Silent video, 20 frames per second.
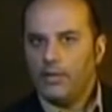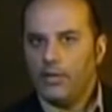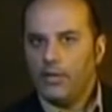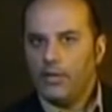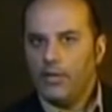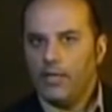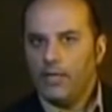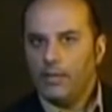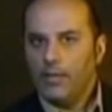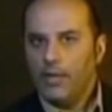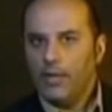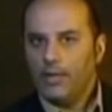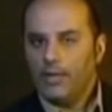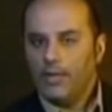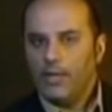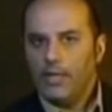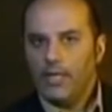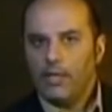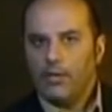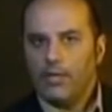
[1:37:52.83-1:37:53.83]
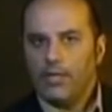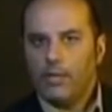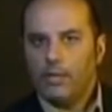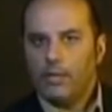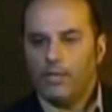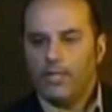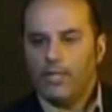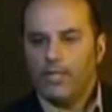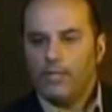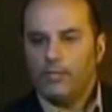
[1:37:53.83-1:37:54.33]
is talking about that not only
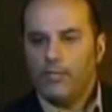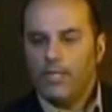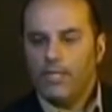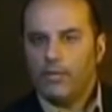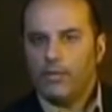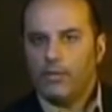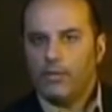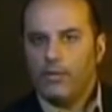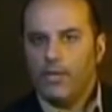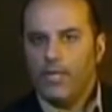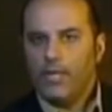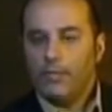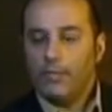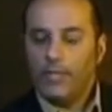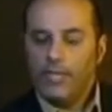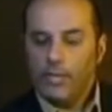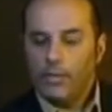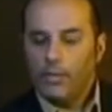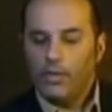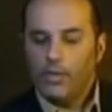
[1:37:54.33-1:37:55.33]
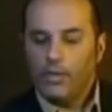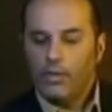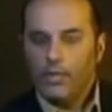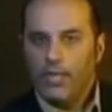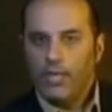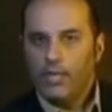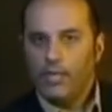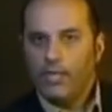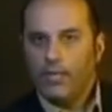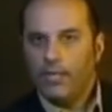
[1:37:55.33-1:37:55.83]
were these beings created, but they were
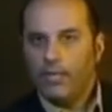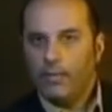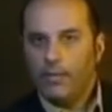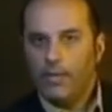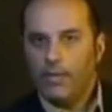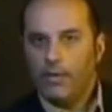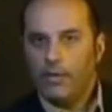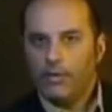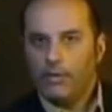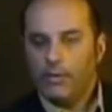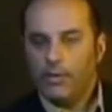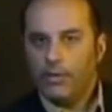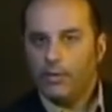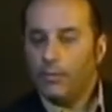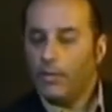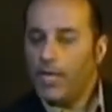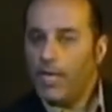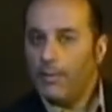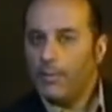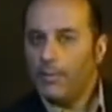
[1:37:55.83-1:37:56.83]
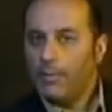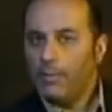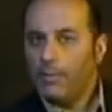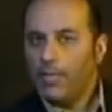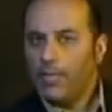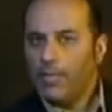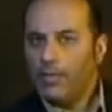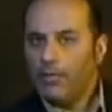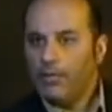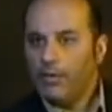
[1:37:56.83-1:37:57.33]
created in laboratories perhaps
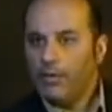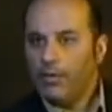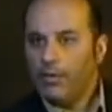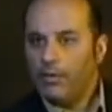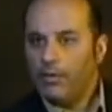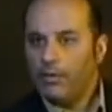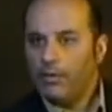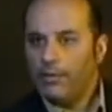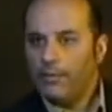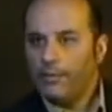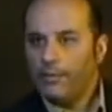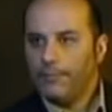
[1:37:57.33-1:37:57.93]
beneath the earth